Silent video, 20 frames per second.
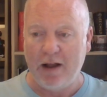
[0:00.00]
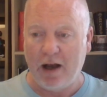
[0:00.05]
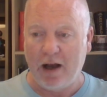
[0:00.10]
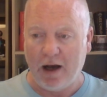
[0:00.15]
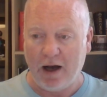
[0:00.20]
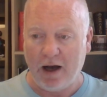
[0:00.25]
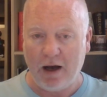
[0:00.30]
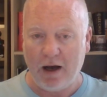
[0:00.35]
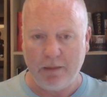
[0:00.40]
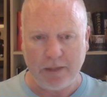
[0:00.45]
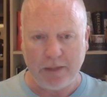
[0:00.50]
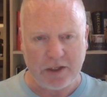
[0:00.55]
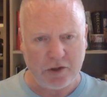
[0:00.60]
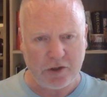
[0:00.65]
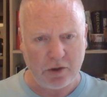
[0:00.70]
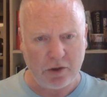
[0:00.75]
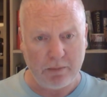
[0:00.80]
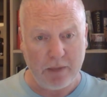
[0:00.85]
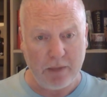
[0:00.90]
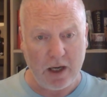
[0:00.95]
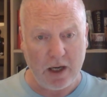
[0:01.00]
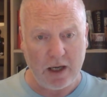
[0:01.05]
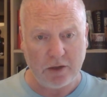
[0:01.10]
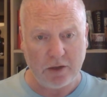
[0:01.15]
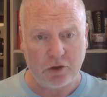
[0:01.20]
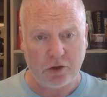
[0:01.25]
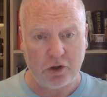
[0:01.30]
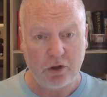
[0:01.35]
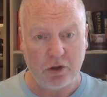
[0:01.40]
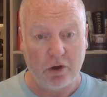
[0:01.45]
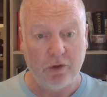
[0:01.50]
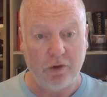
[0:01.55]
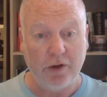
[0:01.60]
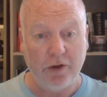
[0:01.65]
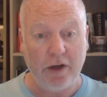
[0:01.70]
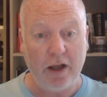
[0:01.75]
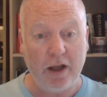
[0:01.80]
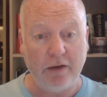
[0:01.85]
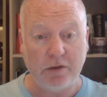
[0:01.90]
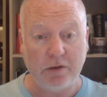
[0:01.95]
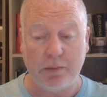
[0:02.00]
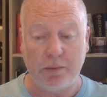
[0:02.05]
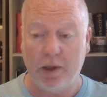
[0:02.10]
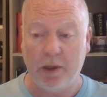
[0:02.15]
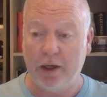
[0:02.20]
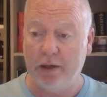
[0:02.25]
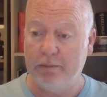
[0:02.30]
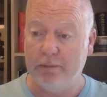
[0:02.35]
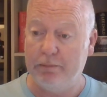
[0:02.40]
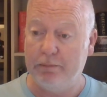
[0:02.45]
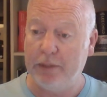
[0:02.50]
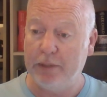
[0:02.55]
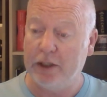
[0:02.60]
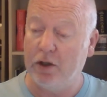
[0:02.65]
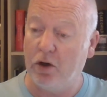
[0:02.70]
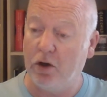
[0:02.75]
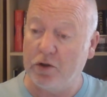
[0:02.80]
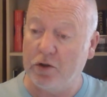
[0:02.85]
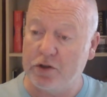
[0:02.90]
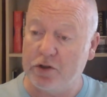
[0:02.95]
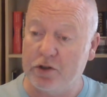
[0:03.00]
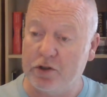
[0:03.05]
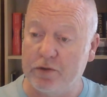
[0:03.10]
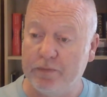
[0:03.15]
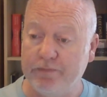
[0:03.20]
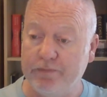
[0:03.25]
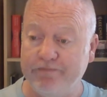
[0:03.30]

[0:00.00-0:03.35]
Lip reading: Army to march on the Knavesmire. Because,